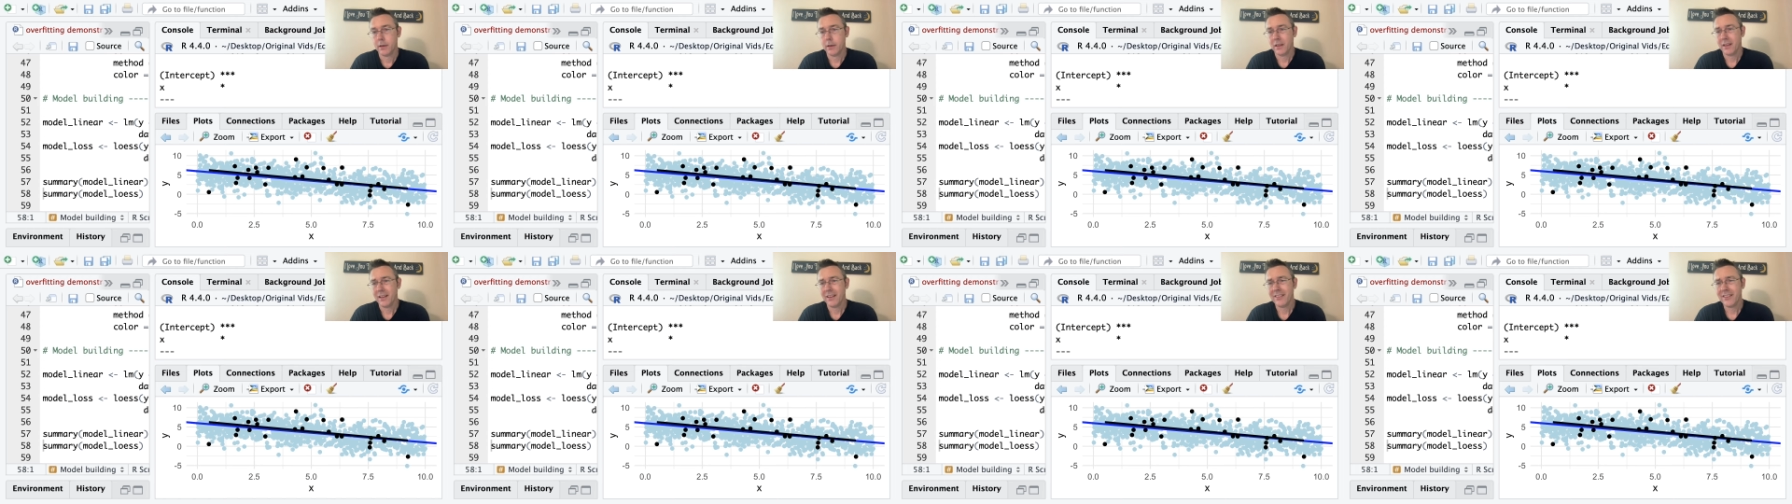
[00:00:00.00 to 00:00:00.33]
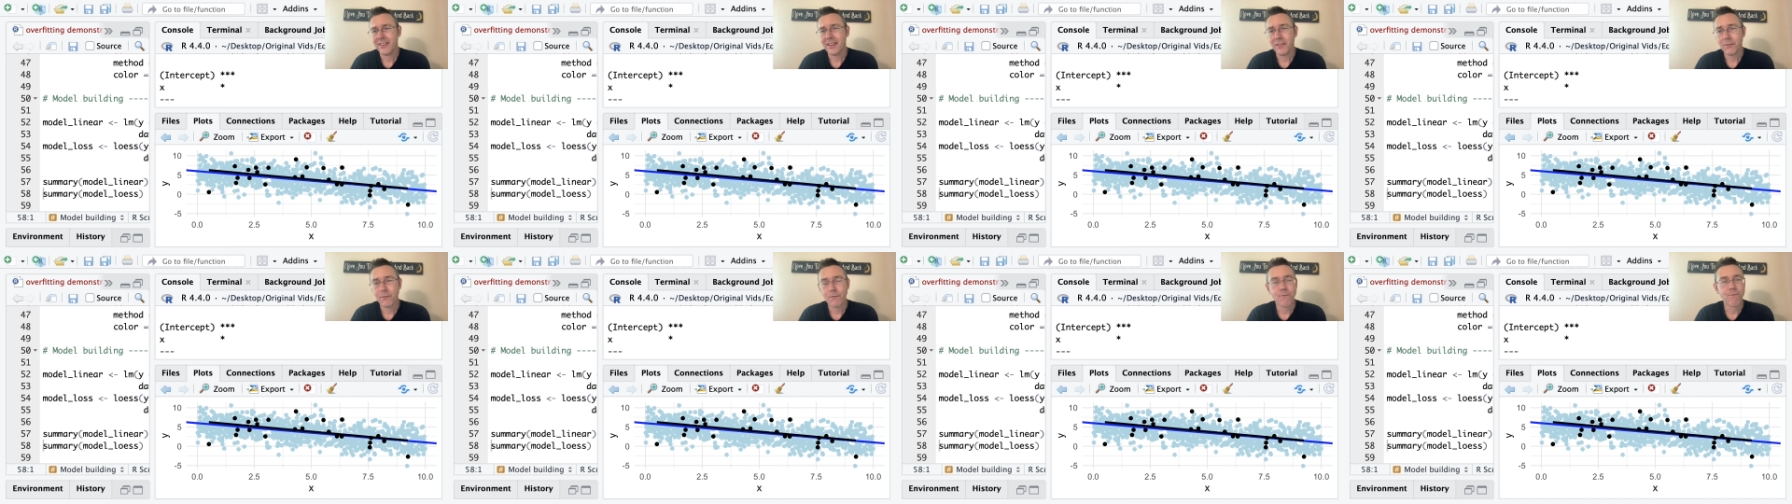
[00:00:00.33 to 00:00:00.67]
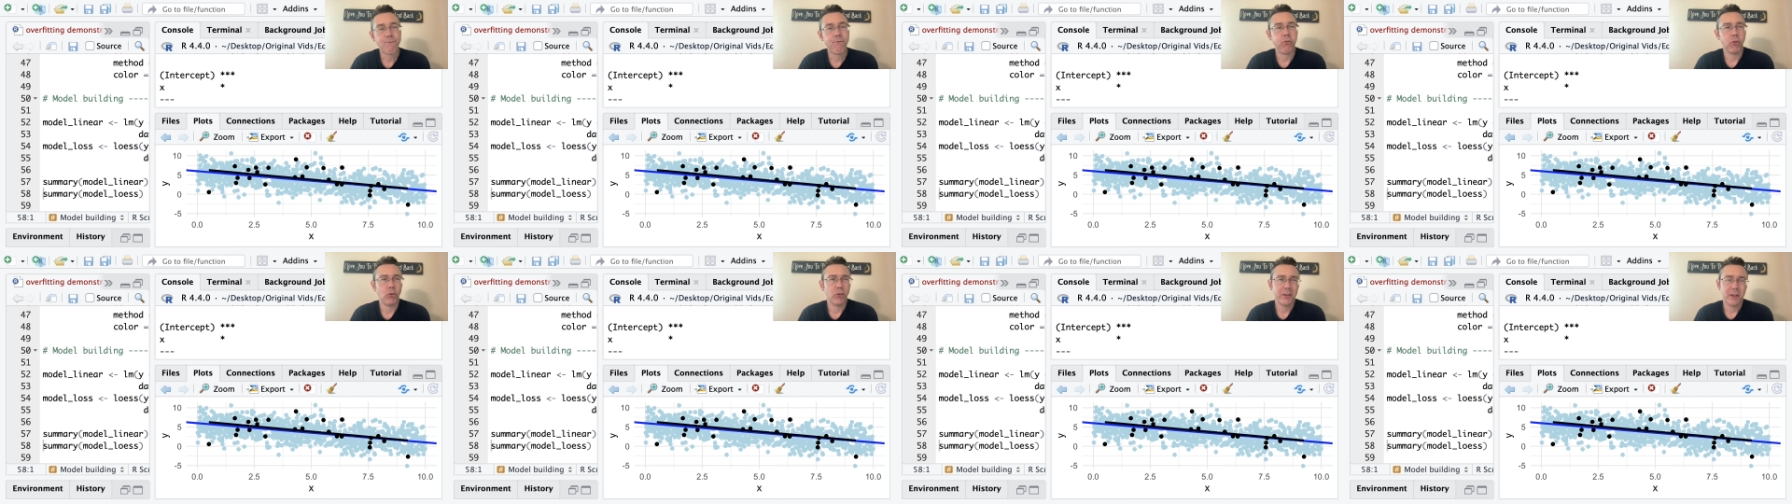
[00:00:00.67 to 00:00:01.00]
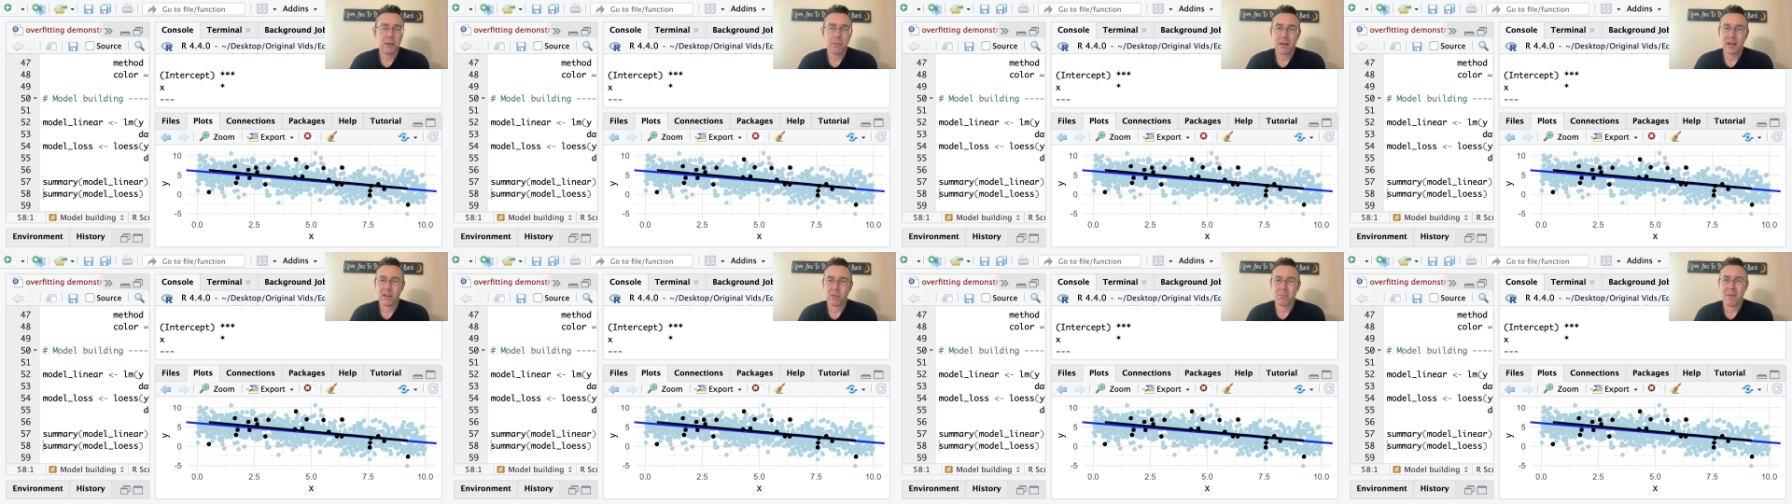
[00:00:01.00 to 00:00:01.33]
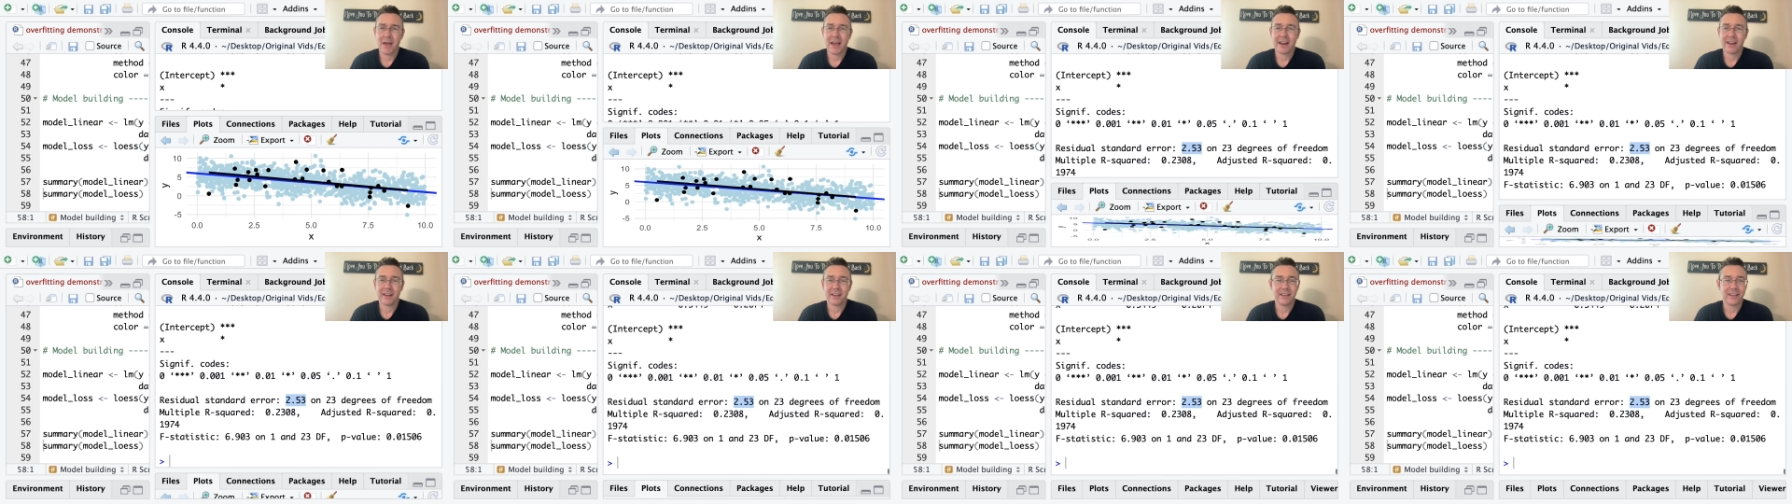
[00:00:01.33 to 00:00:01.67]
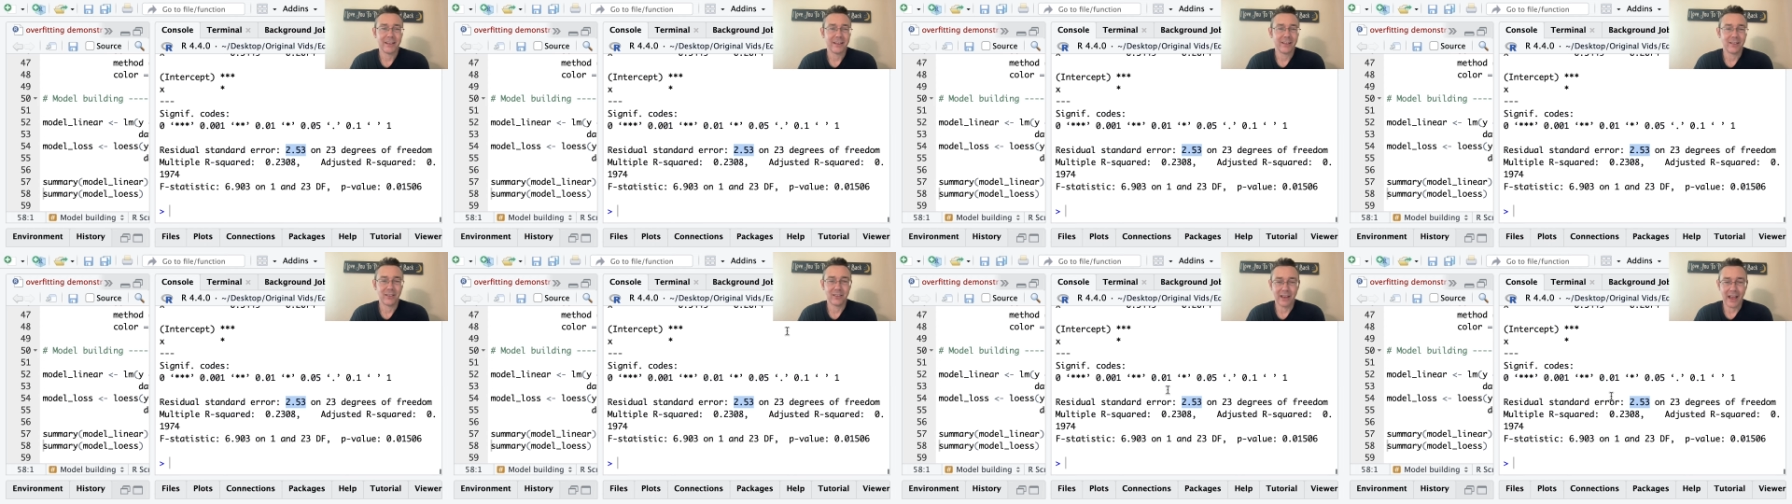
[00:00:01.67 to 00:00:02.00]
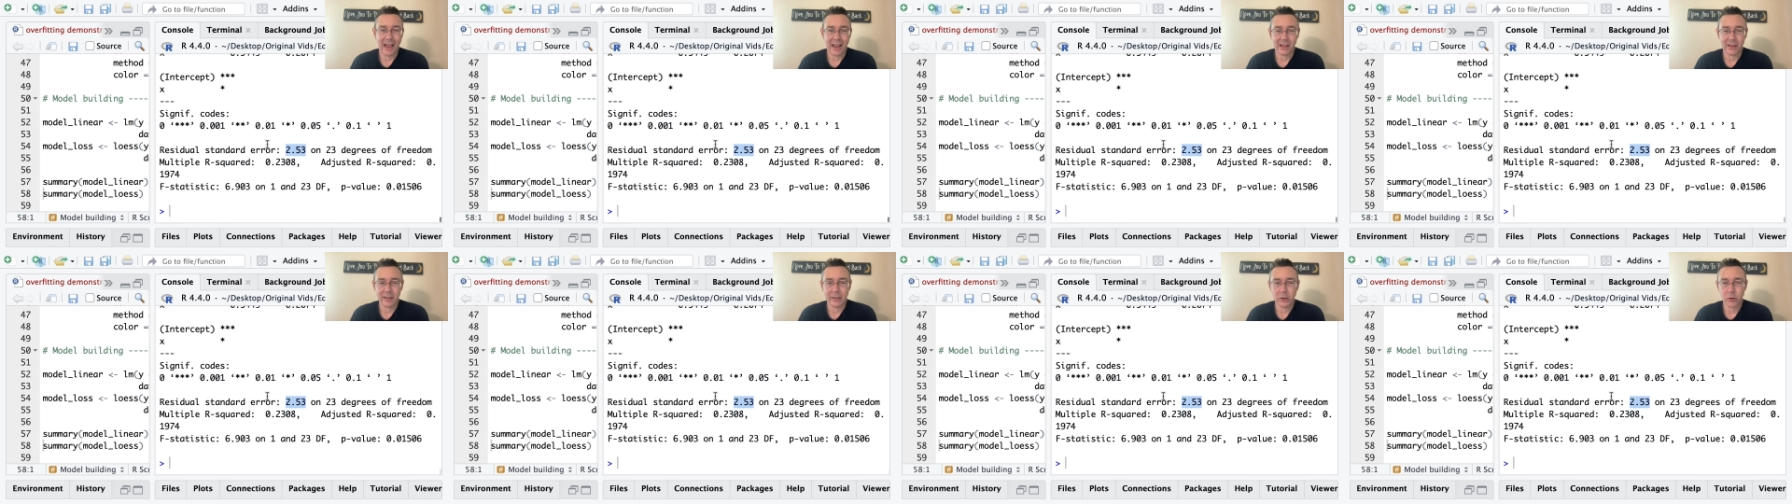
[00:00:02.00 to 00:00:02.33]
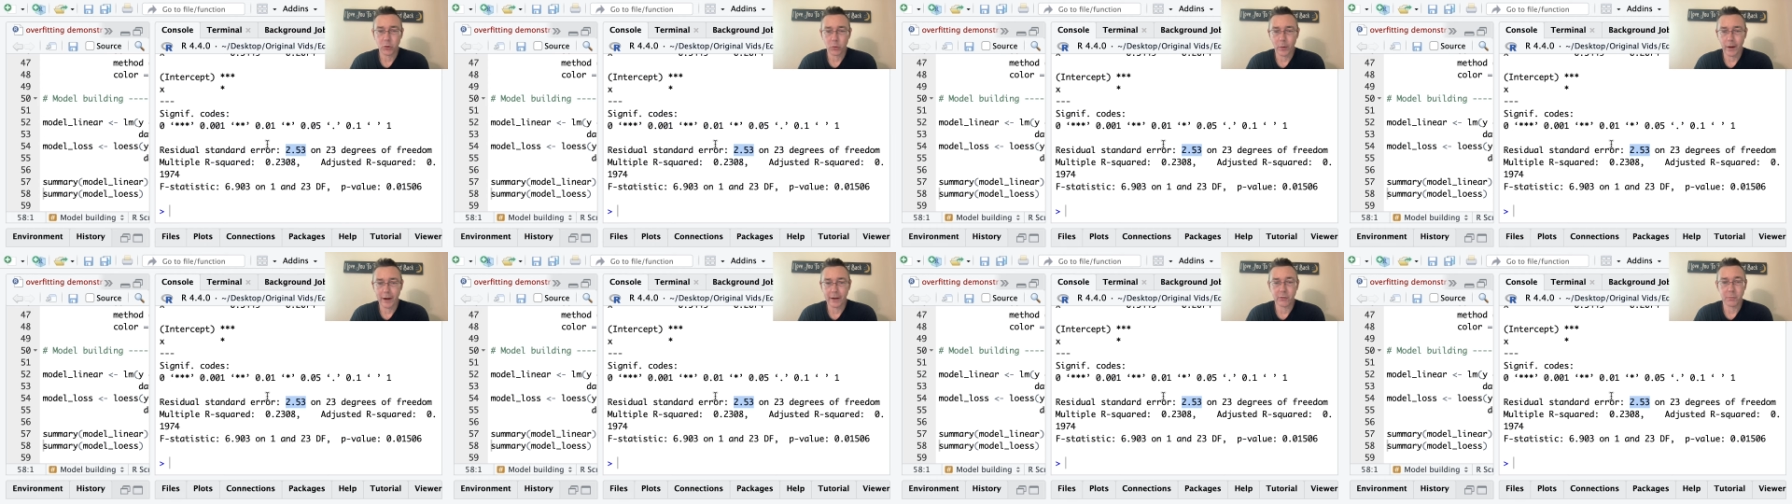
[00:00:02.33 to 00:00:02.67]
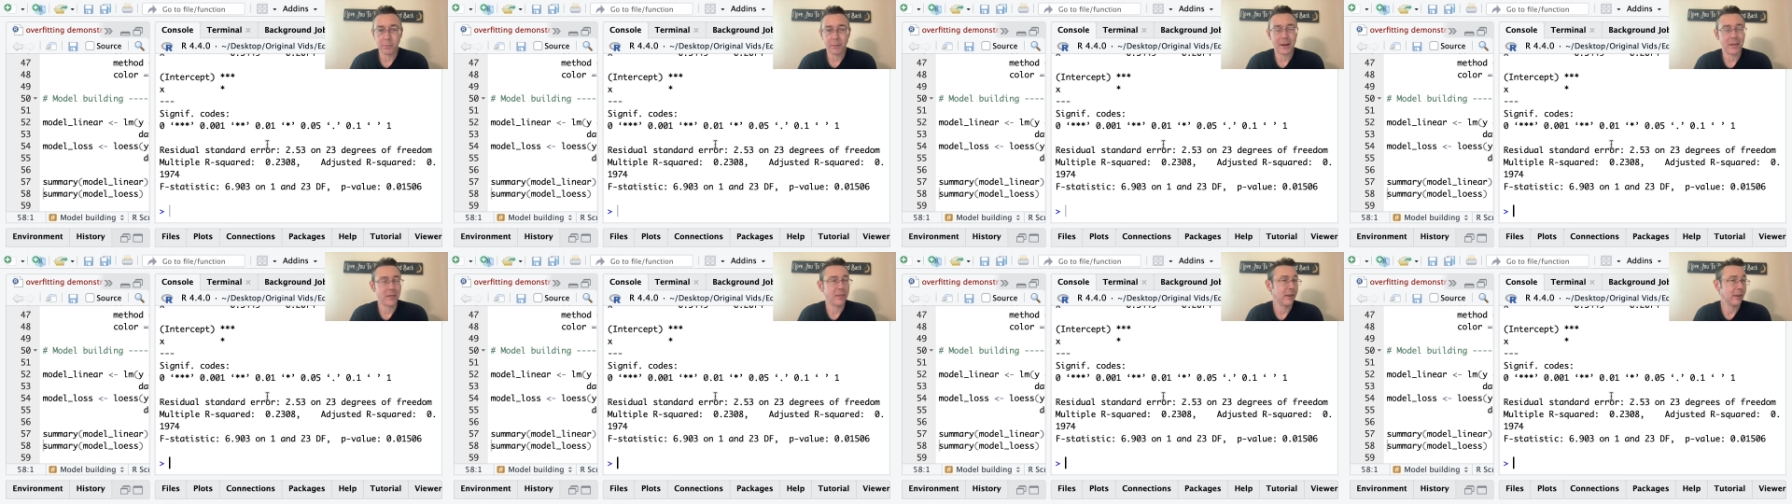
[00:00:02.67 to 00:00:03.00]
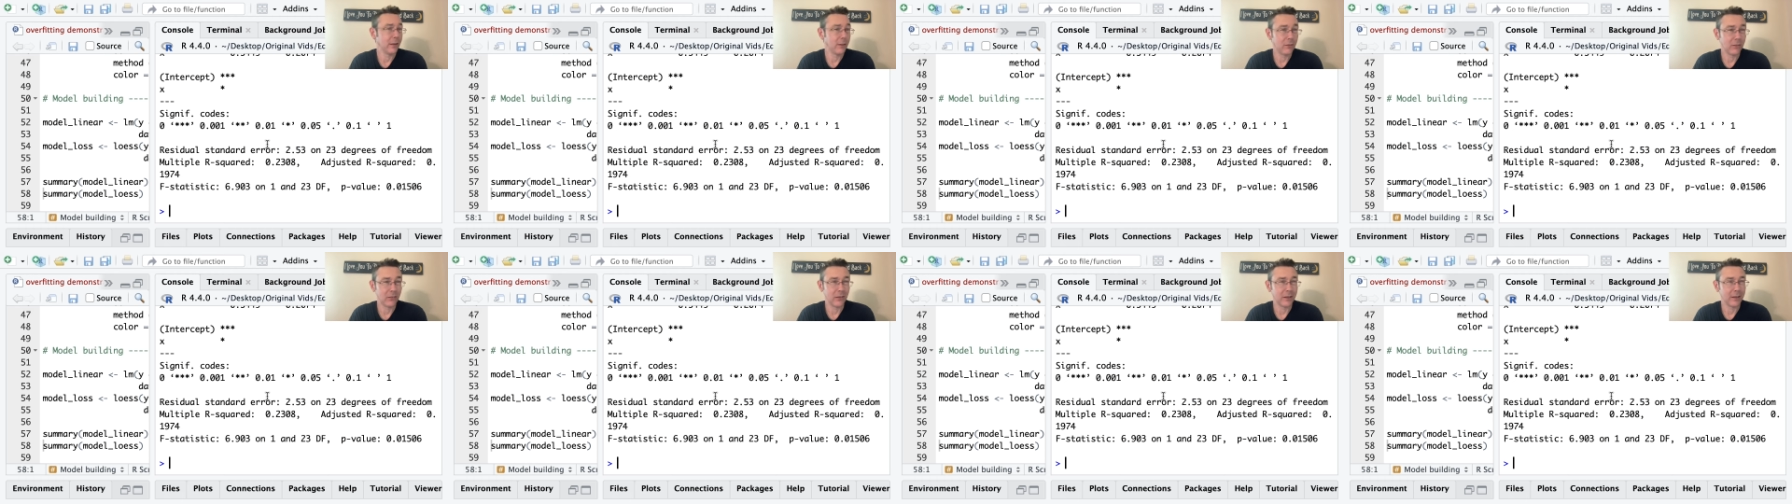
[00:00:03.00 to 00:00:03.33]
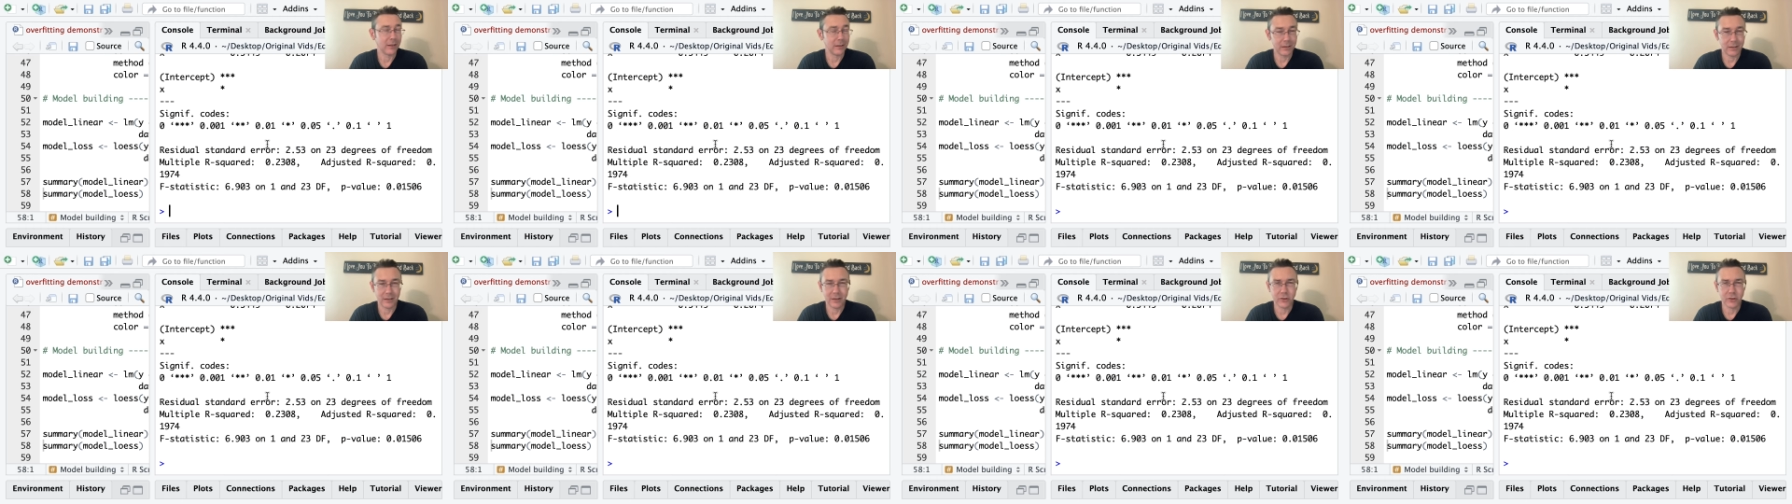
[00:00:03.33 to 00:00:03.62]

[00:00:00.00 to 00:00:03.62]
That's not fully mathematically exactly correct, but I think it's a,